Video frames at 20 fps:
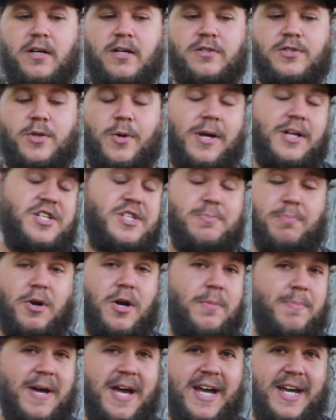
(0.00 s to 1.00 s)
So I just
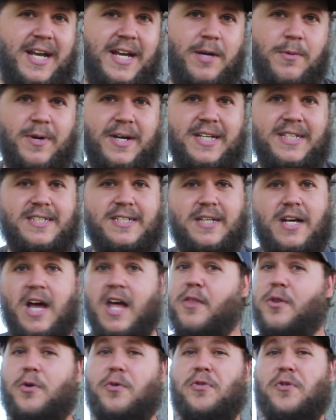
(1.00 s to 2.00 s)
bought a pack anyways.
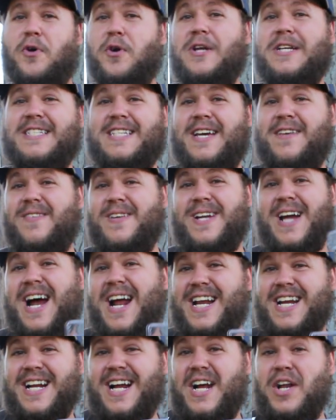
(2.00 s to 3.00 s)
They're
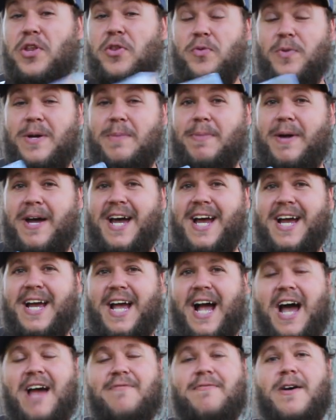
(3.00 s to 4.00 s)
$37.99 a 3-pack.
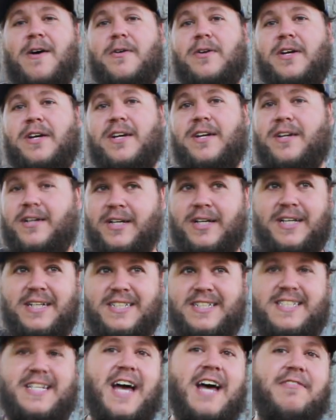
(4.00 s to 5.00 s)
I found a
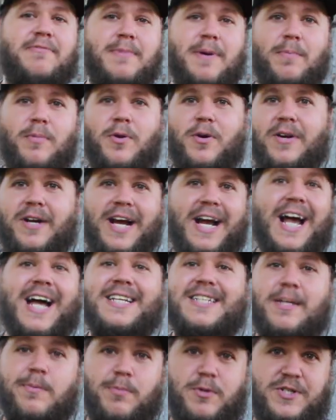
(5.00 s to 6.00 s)
staff member and I
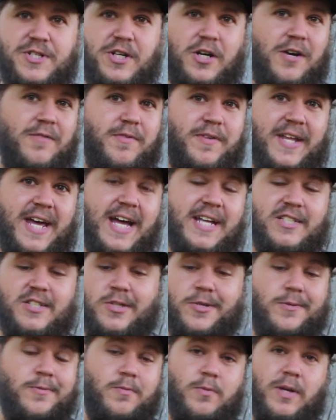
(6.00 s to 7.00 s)
got 10% off of that,
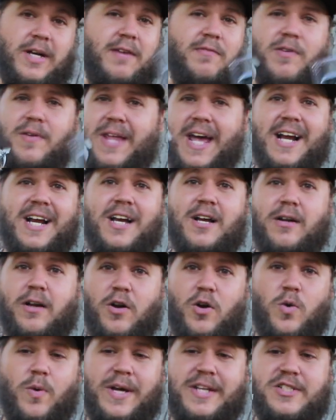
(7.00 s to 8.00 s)
so whatever that
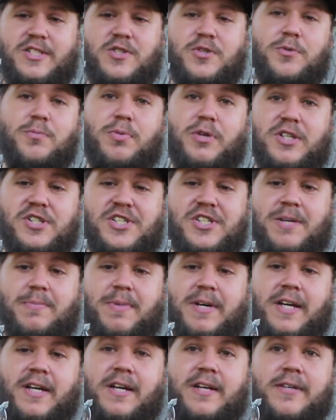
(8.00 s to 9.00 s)
equates to plus
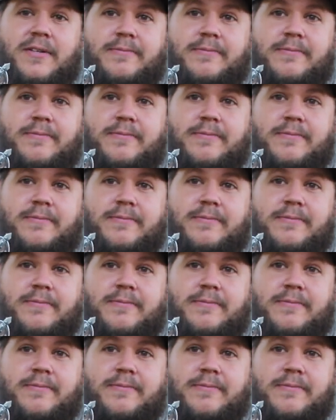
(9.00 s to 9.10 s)
shipping.